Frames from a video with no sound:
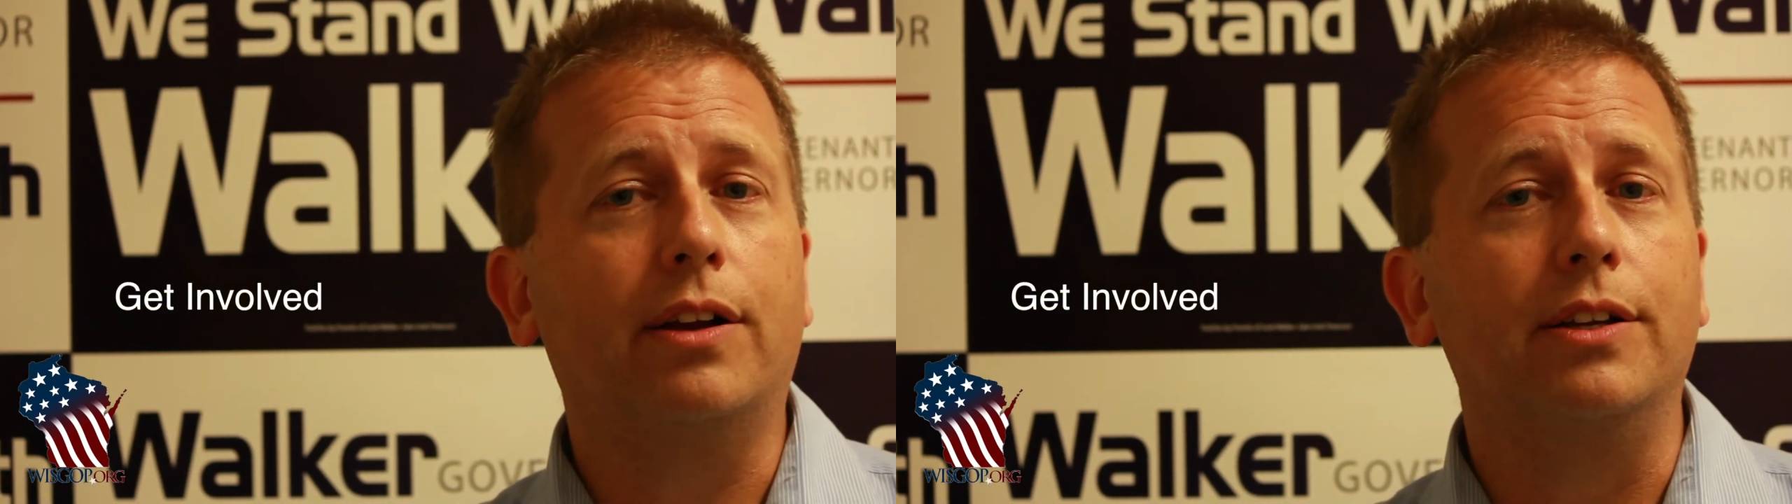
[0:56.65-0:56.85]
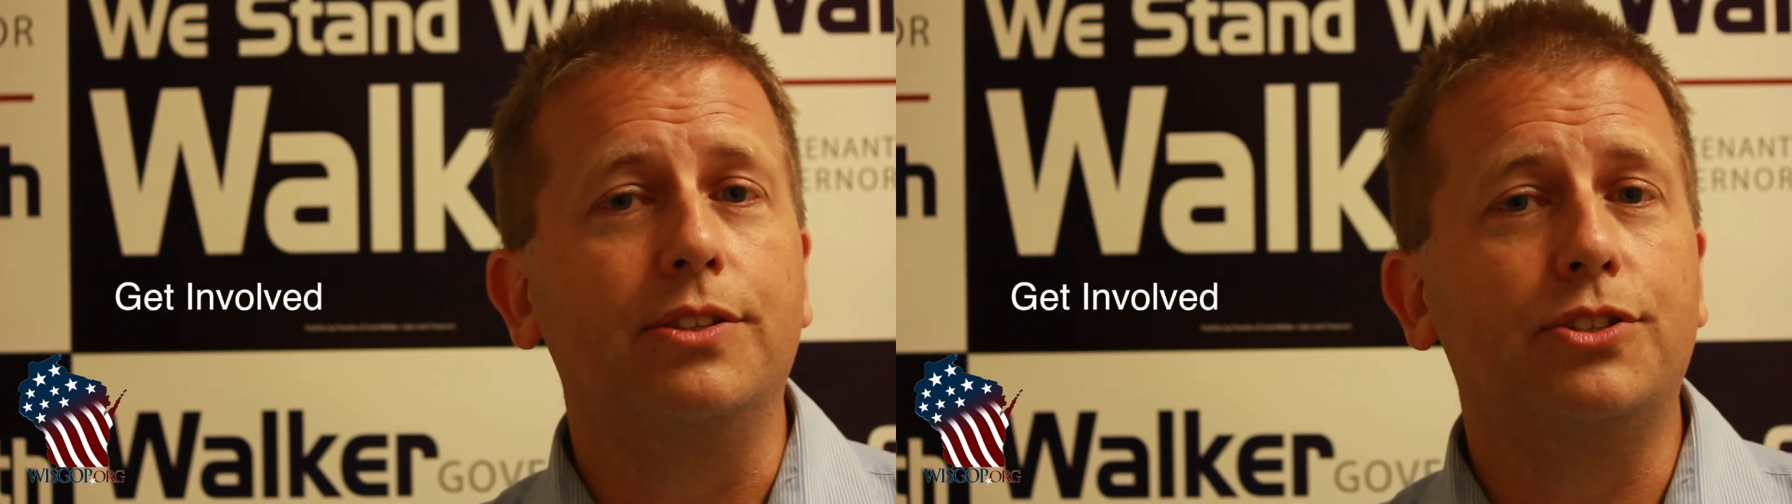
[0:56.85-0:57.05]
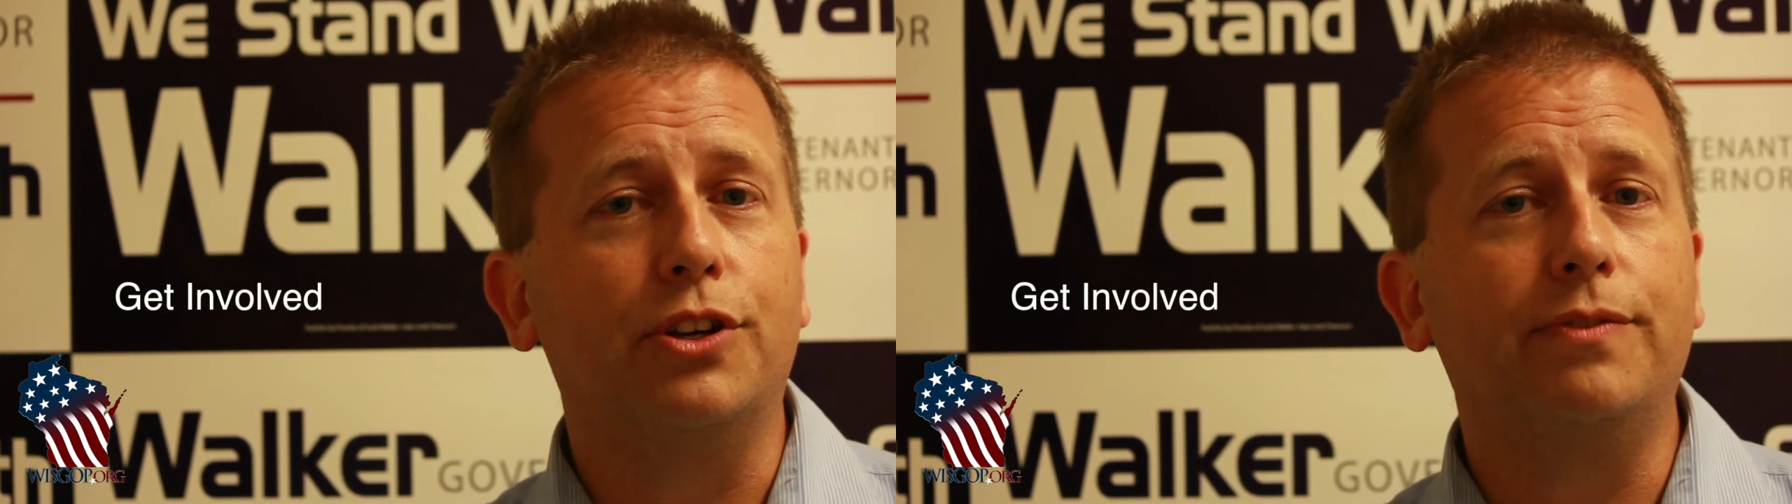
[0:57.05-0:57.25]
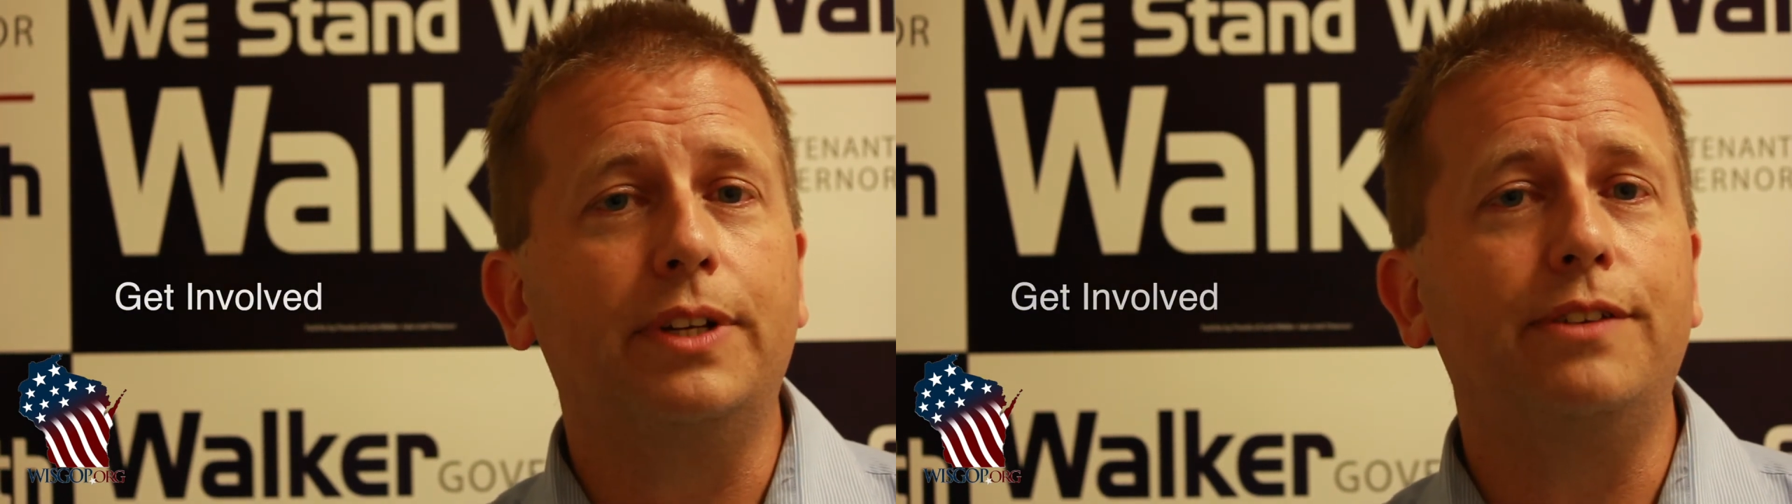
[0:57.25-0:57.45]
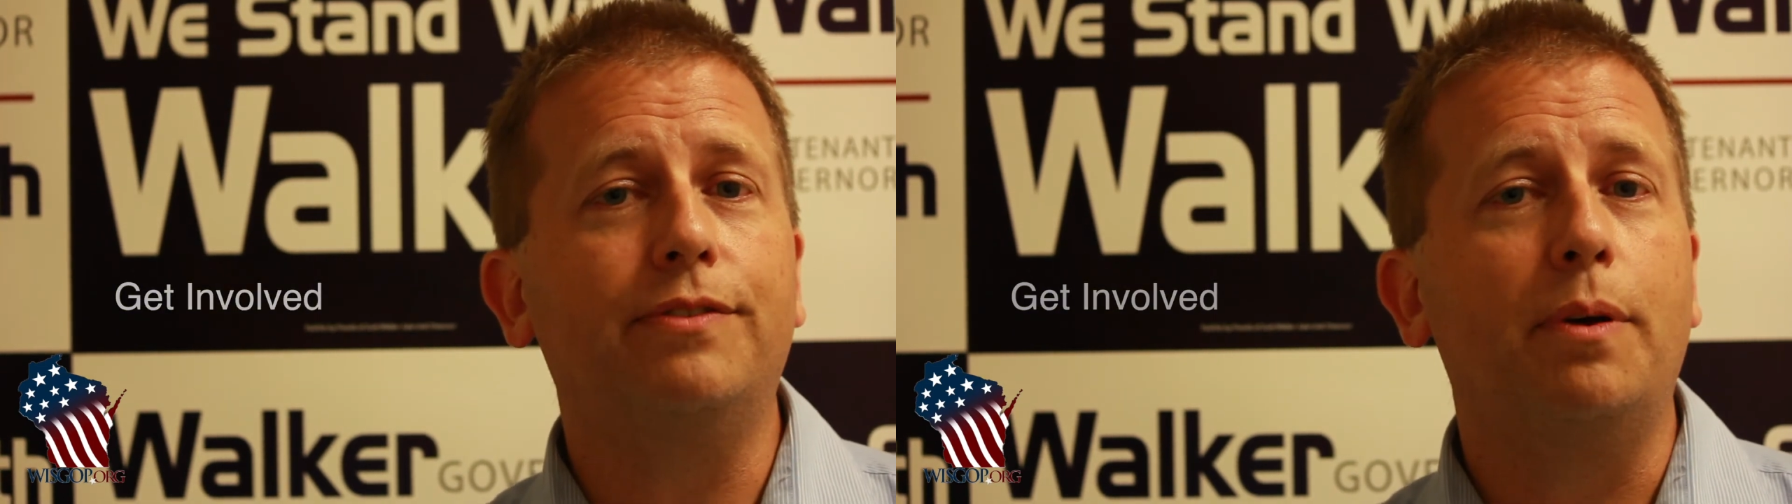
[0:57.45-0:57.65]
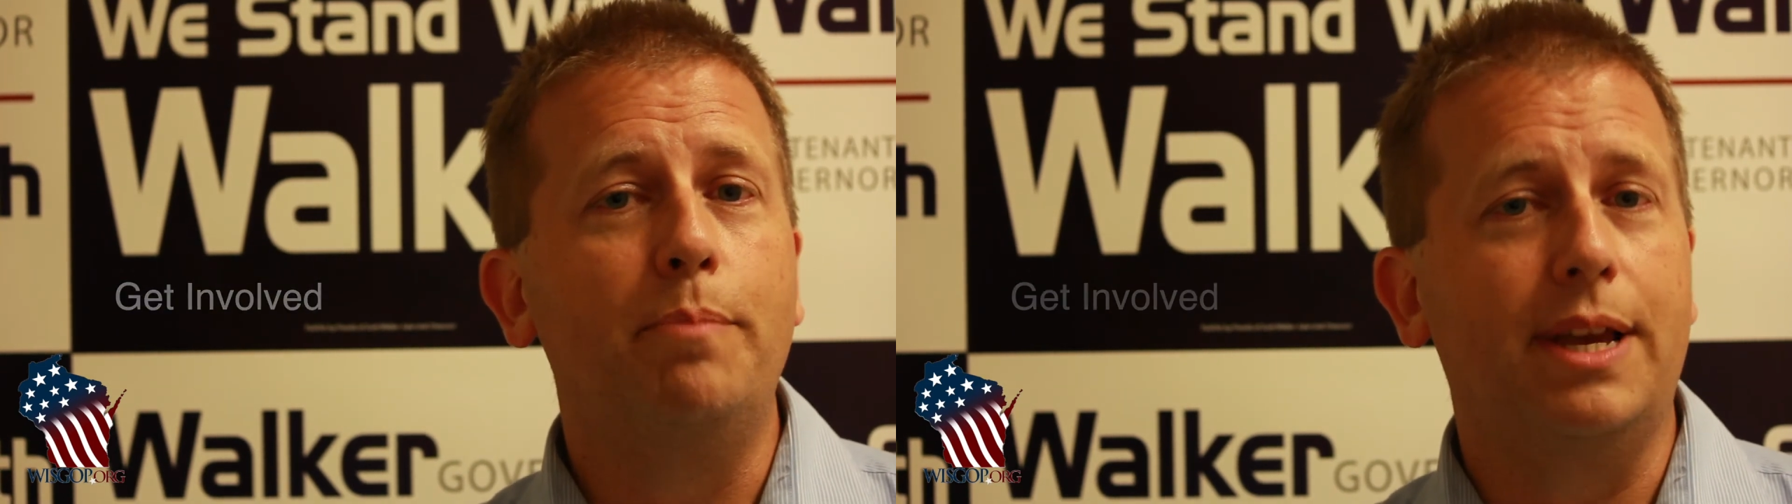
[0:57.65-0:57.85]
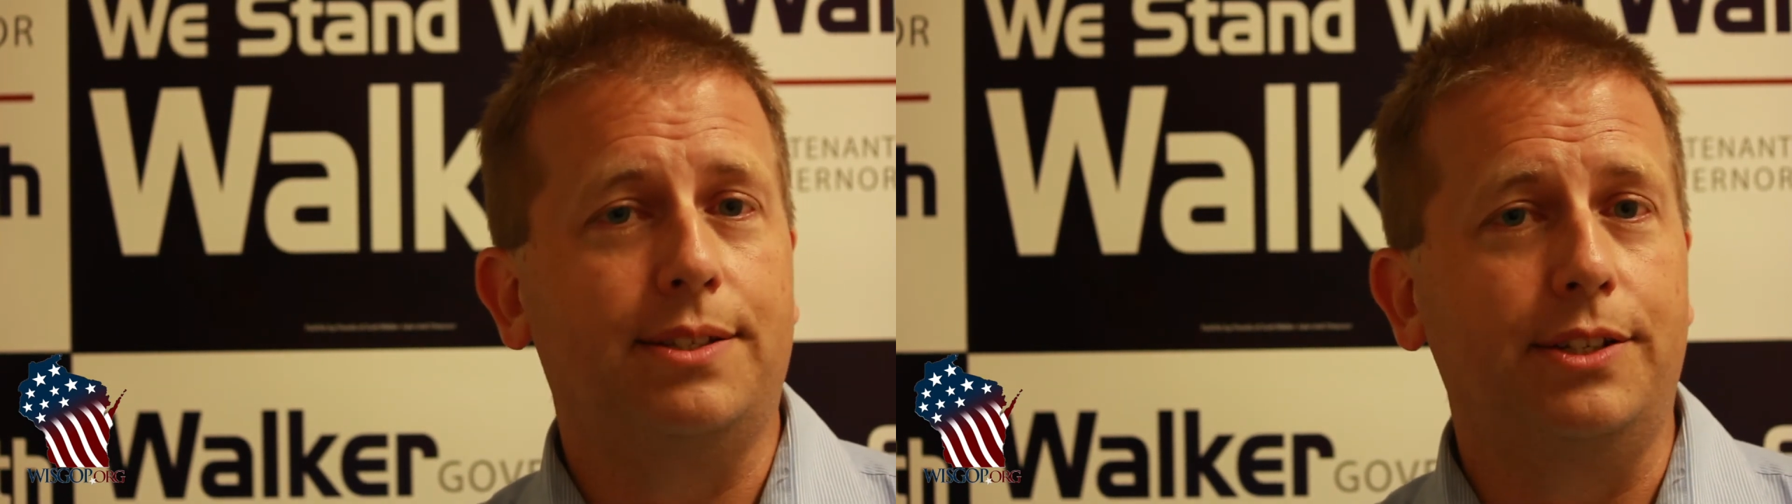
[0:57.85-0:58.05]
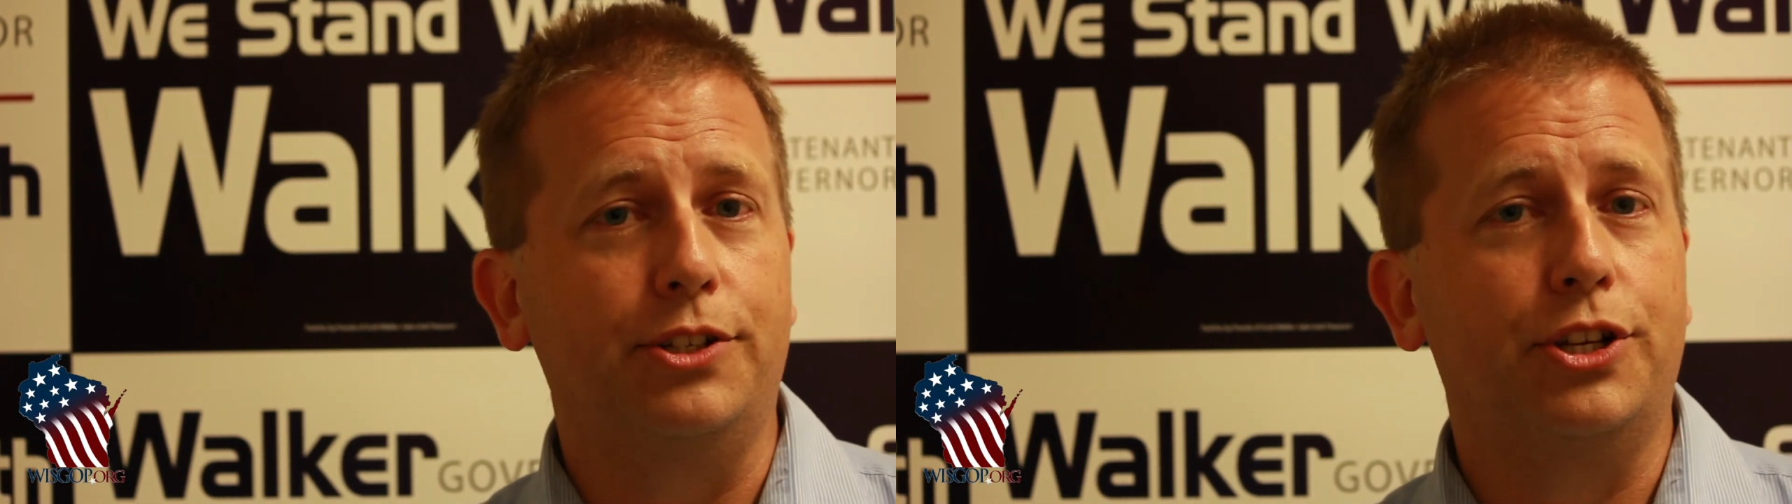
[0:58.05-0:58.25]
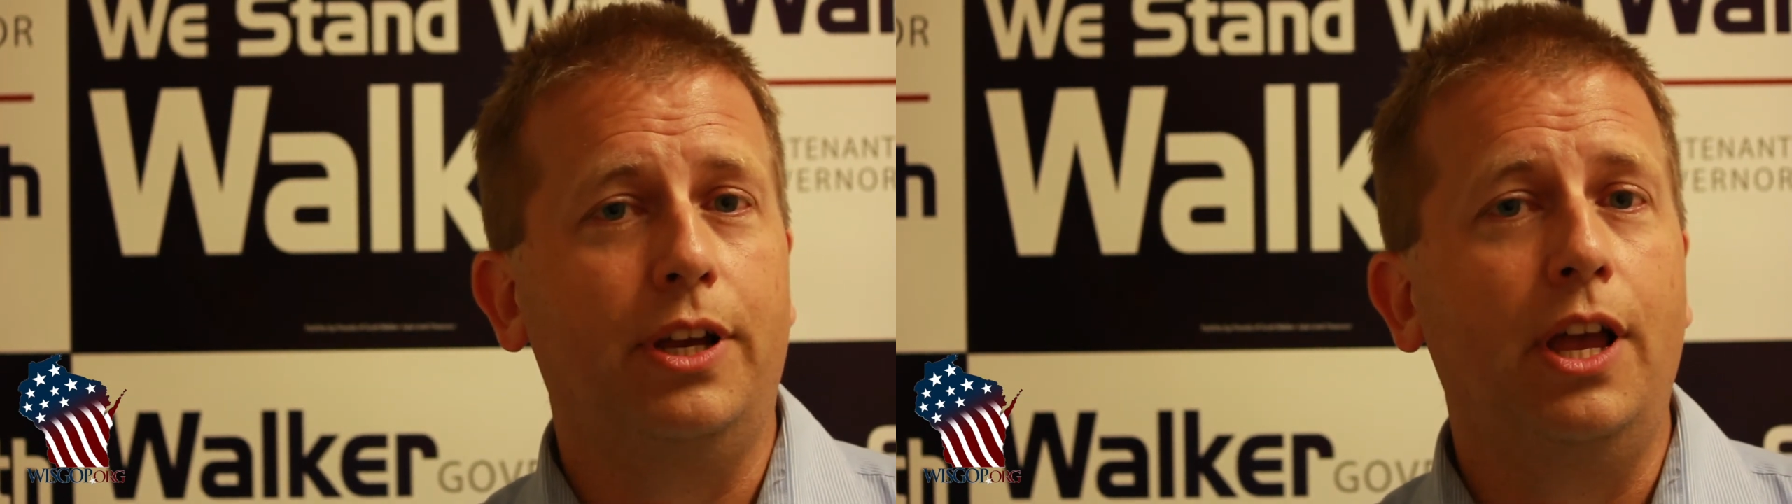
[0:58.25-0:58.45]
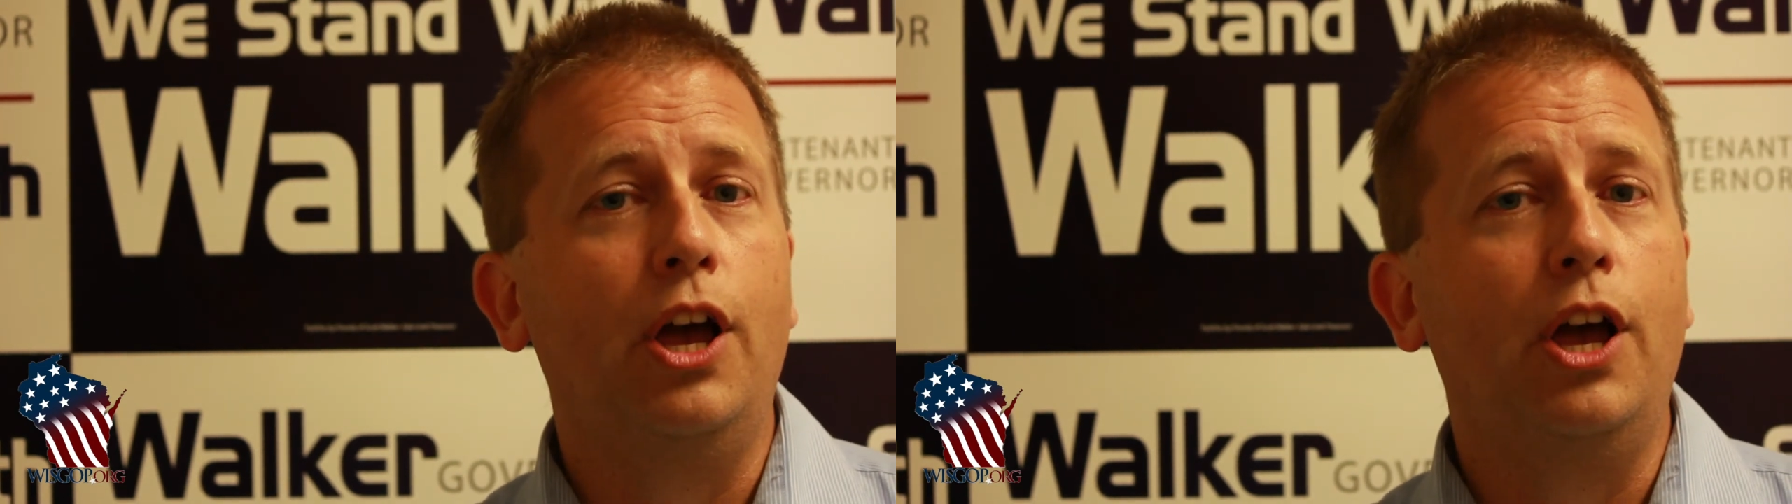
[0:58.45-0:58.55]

conservative message.